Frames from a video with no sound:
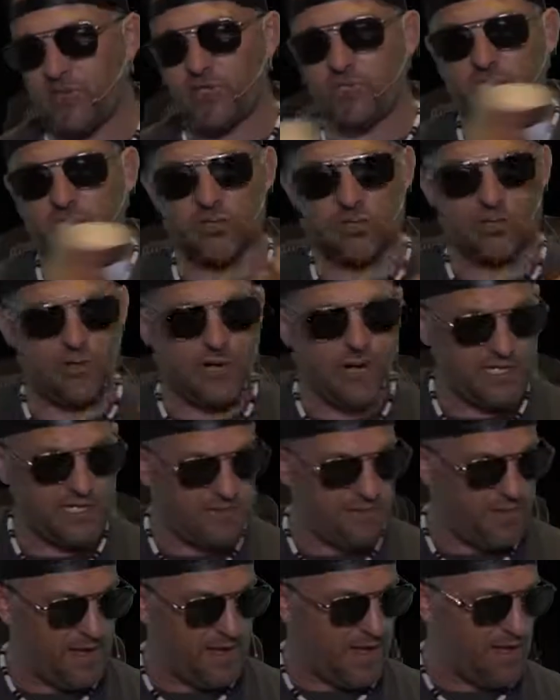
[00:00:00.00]

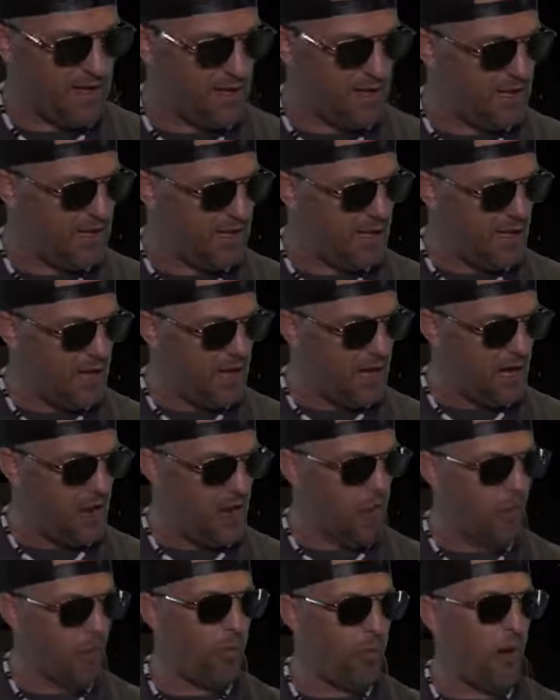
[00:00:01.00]
Strikes Back
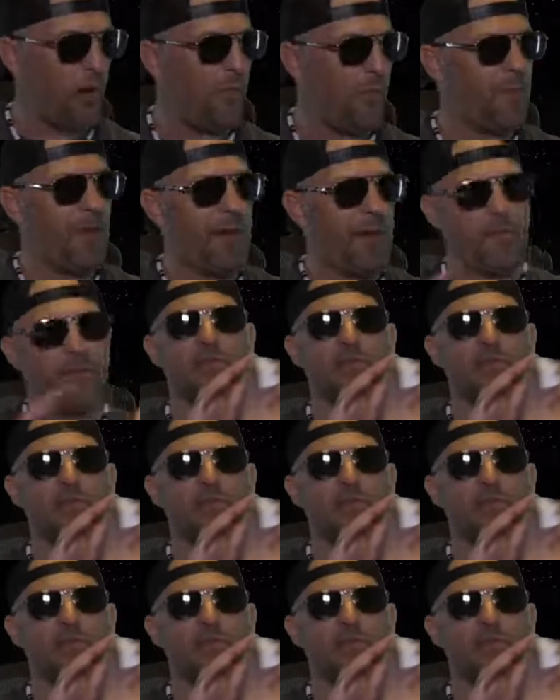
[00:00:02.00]
wallpaper.